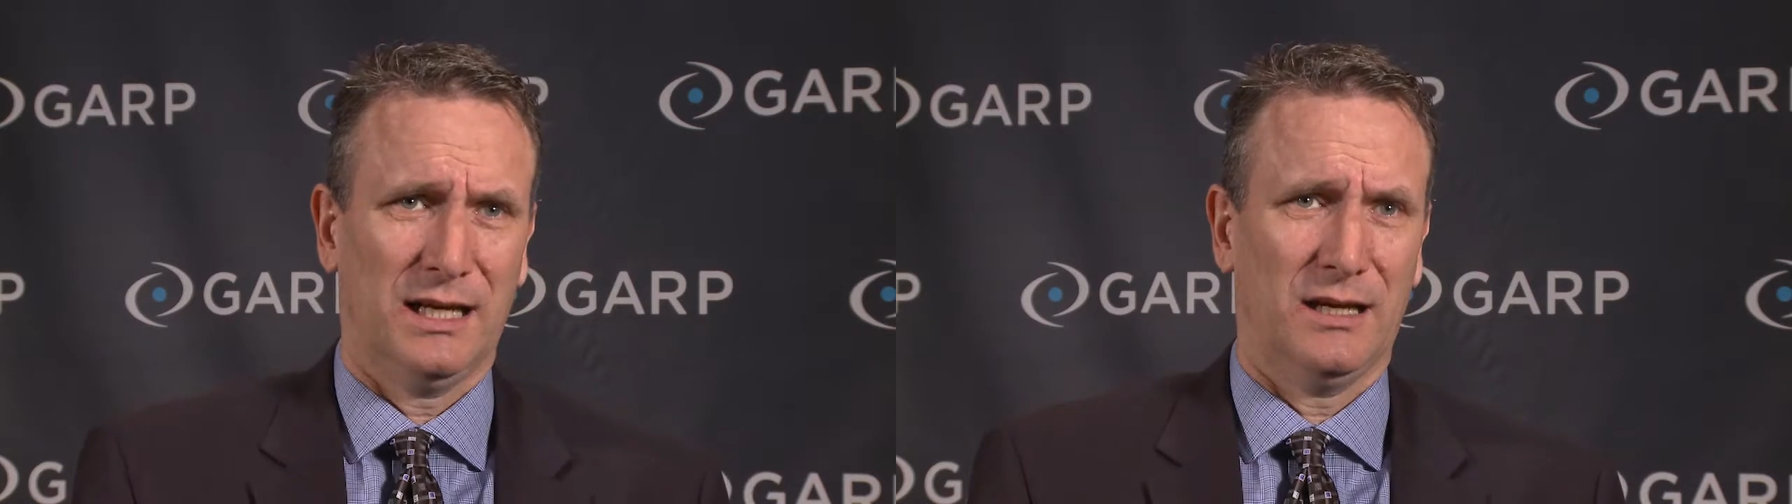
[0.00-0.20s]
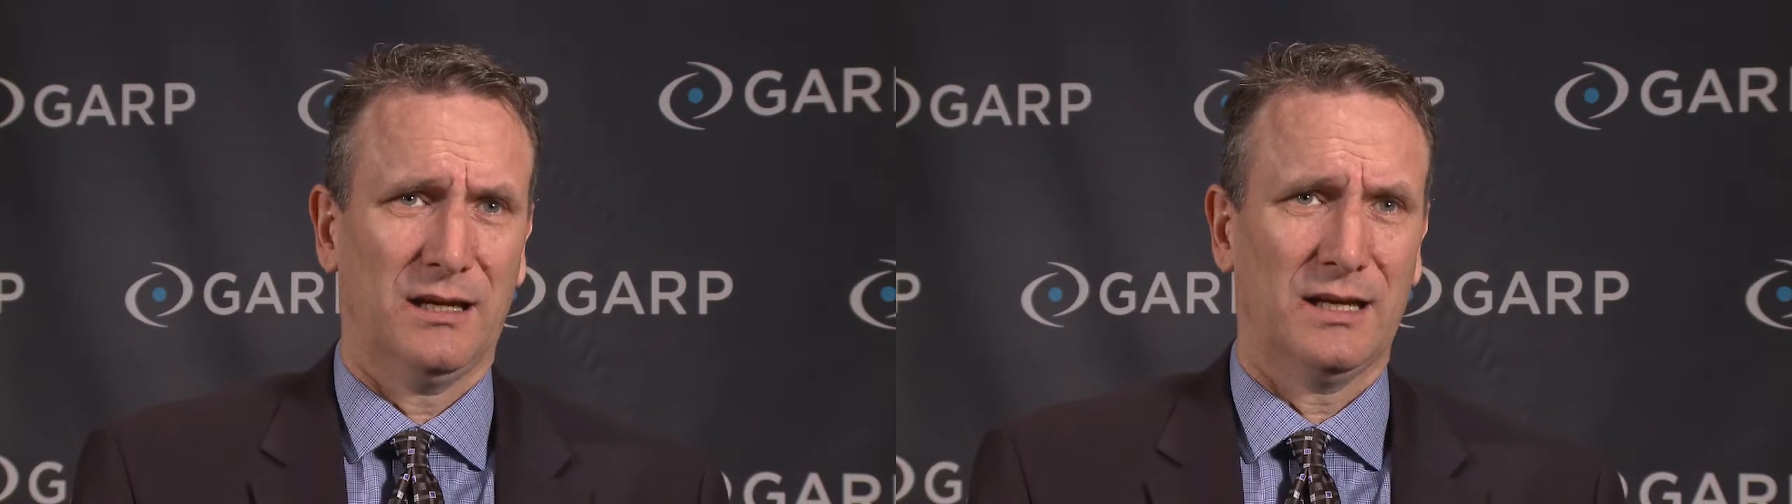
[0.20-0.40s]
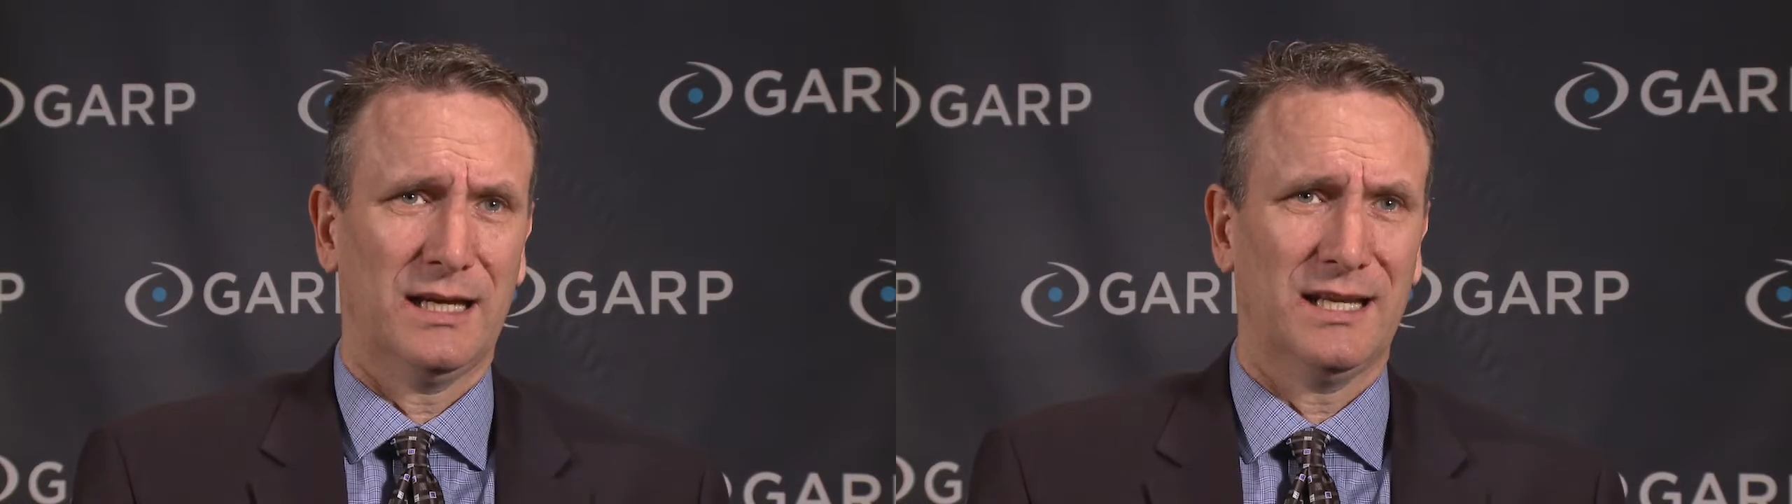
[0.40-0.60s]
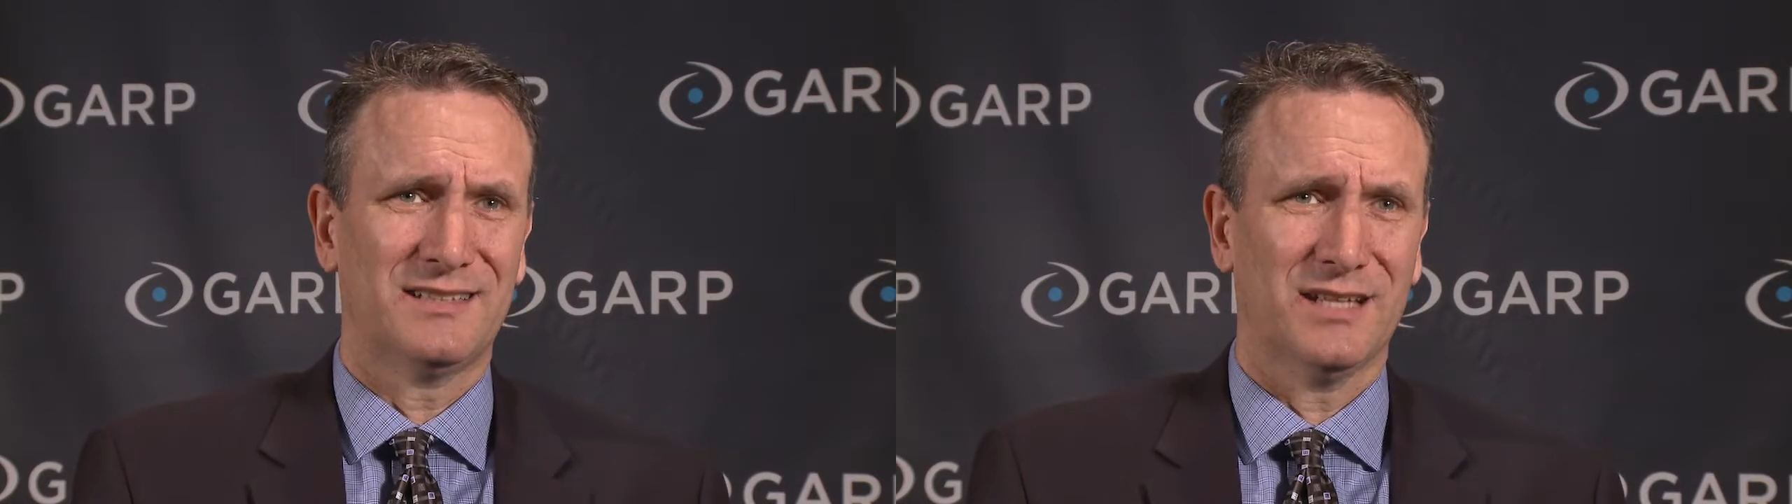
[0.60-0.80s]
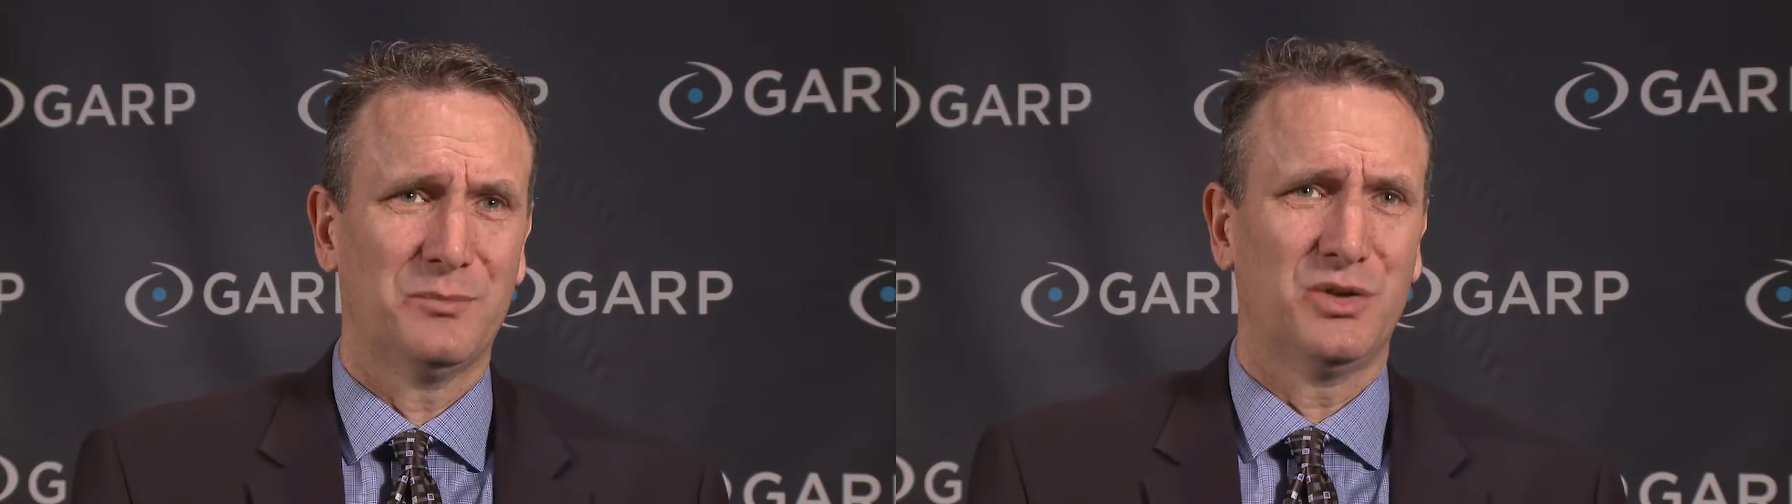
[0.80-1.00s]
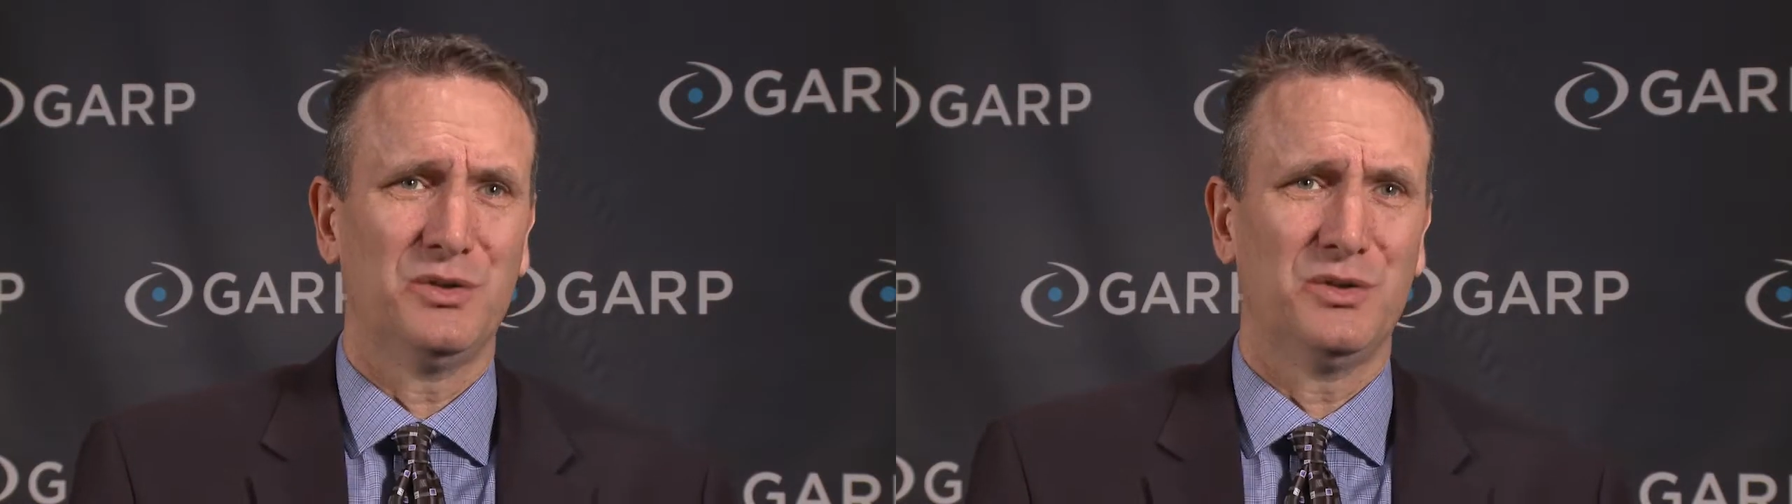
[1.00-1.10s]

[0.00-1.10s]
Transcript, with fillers: uh, it's up to